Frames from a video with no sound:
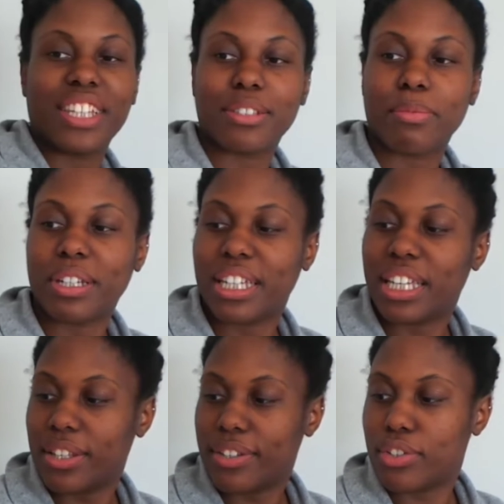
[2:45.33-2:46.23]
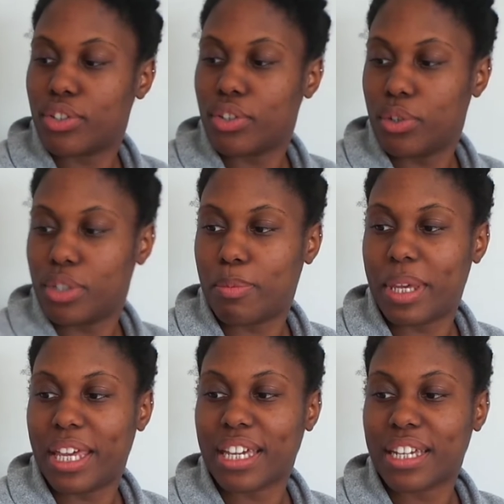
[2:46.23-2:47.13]
This one is to
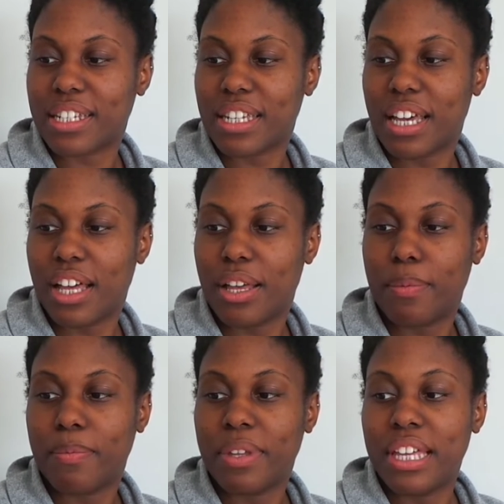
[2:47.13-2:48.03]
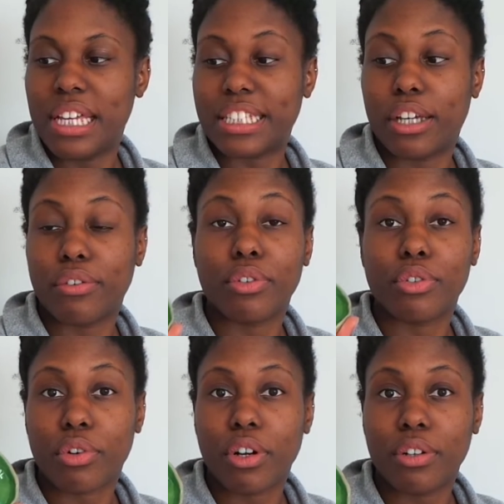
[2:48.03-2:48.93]
depict
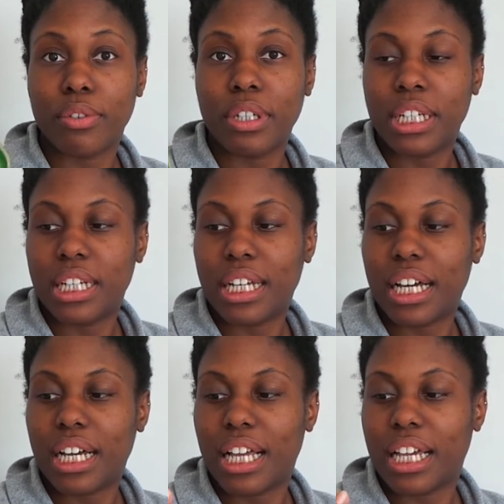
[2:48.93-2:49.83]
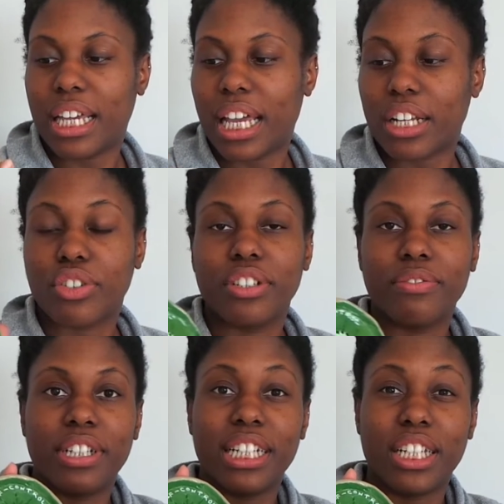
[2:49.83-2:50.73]
self-control. I actually
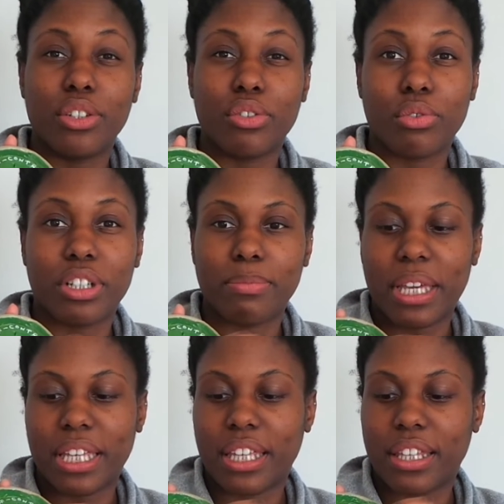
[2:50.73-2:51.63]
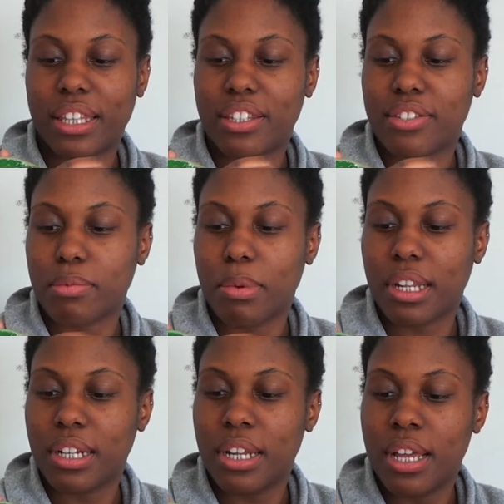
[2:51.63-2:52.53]
really enjoyed making this
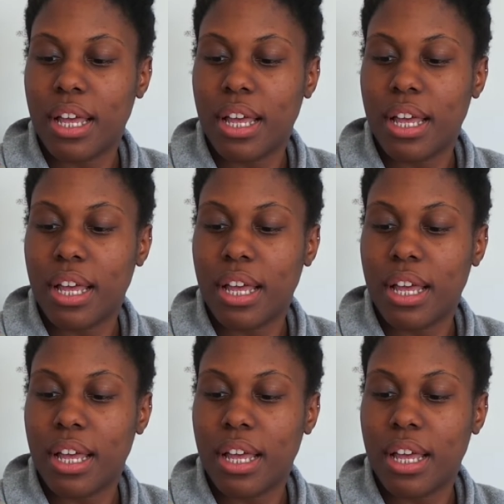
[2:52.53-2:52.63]
one.